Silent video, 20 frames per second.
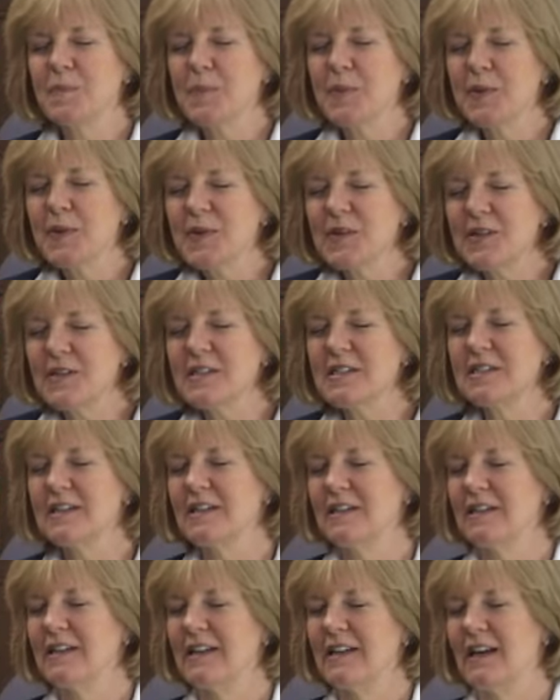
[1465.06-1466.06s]

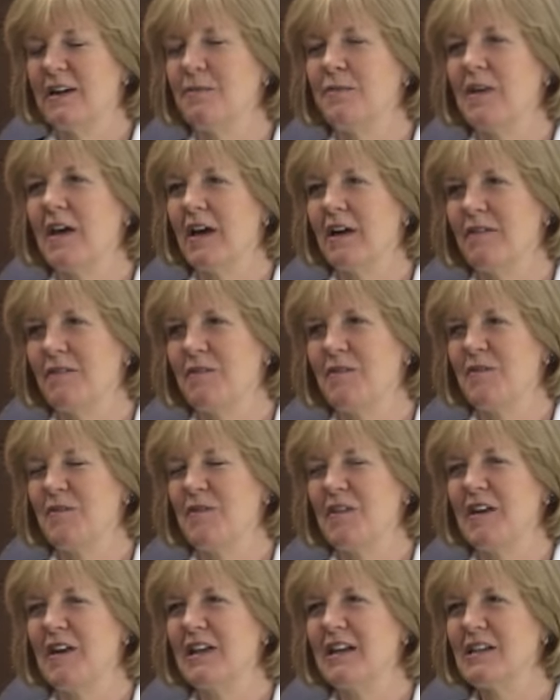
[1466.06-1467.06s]
personally am not
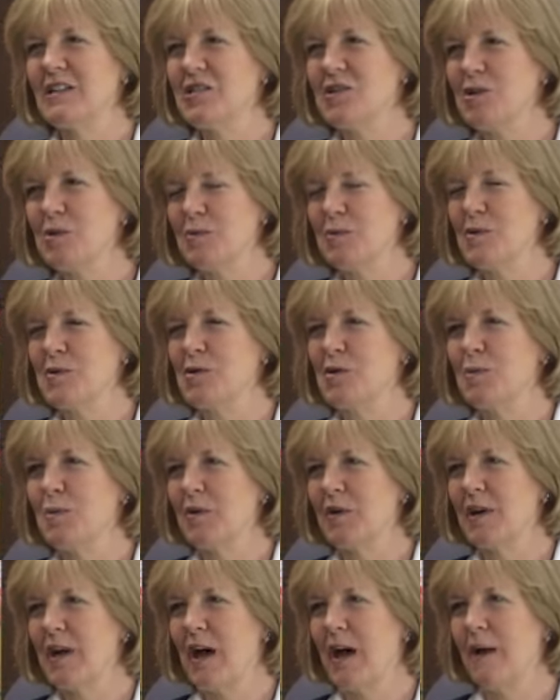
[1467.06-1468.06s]
feeling
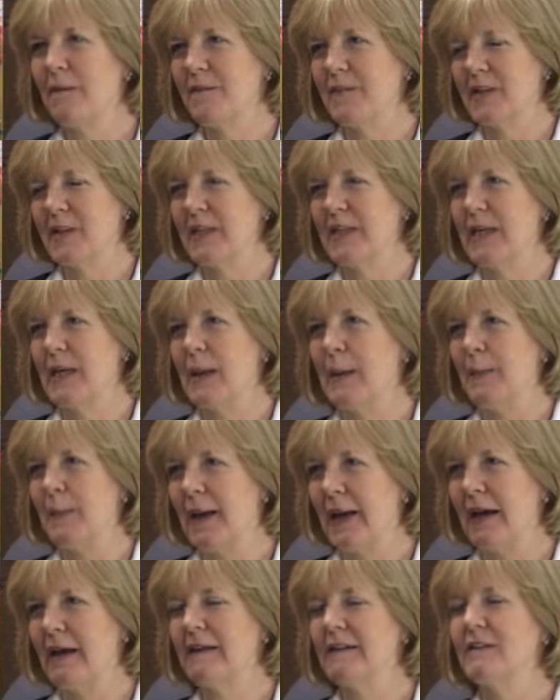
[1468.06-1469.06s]
super confident
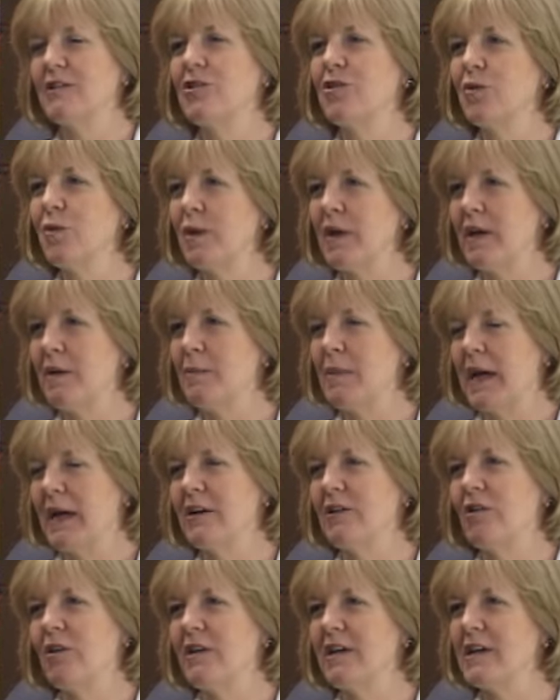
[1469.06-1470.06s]
about
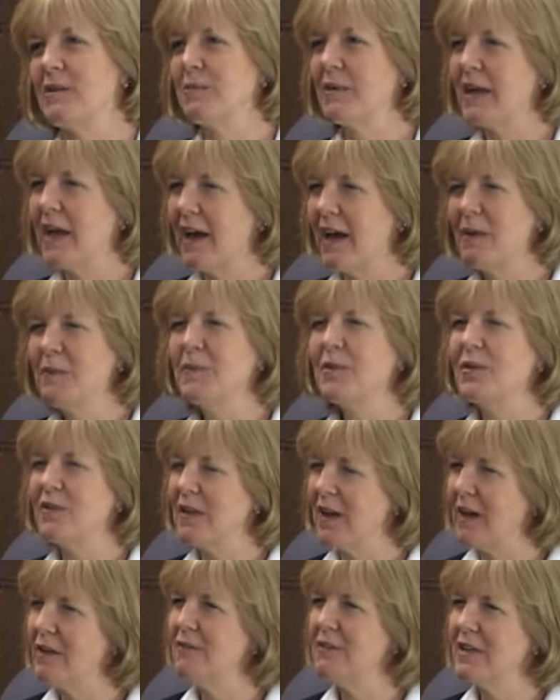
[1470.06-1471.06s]
gardening, but
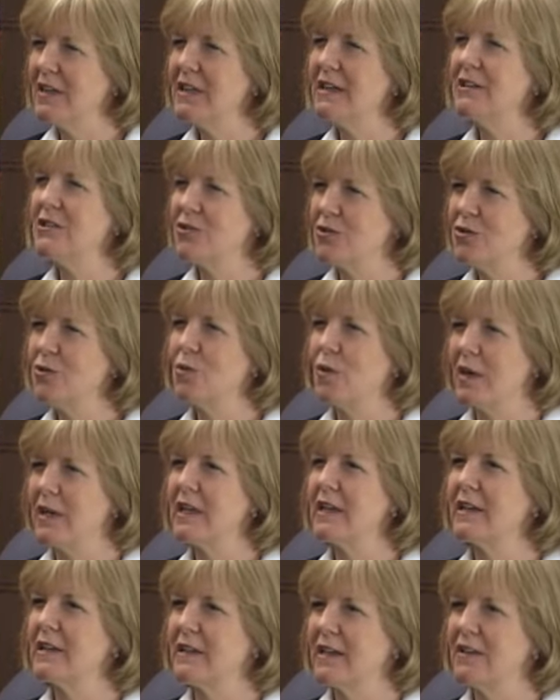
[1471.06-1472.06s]
I really do want
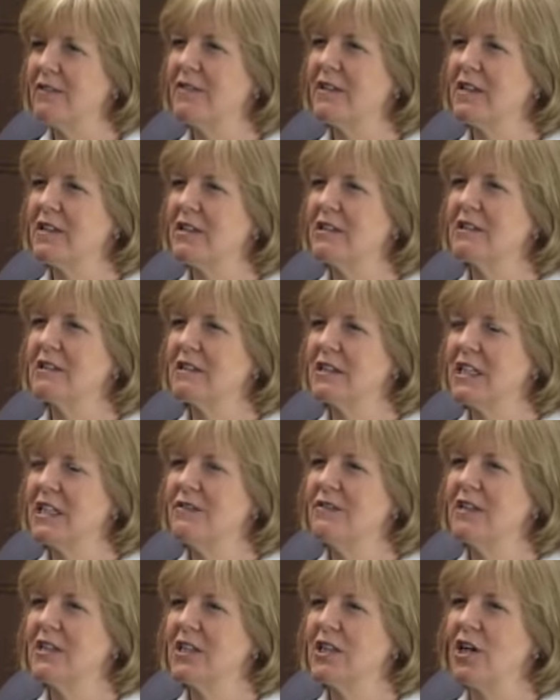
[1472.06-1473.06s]
to give
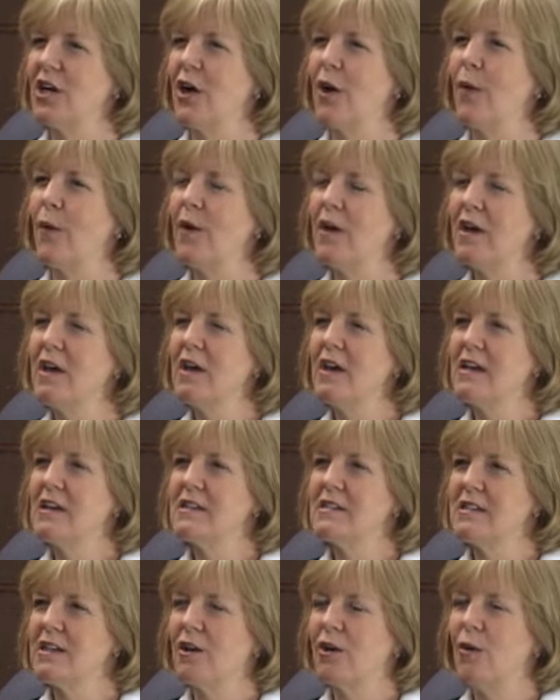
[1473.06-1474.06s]
it a go.
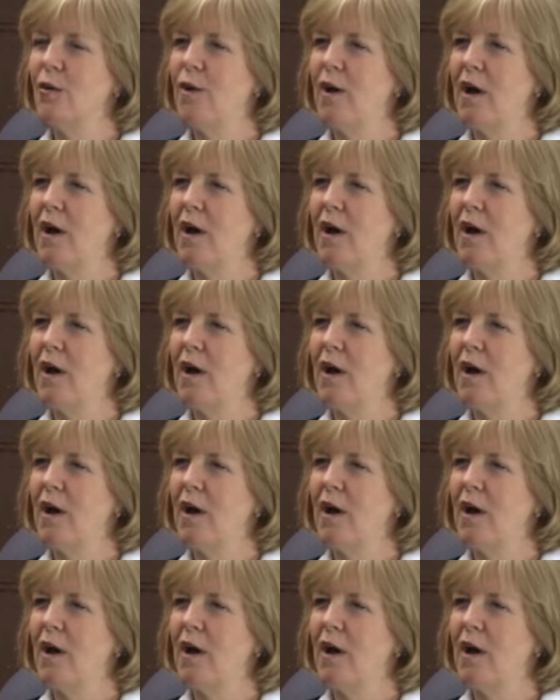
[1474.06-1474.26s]
So,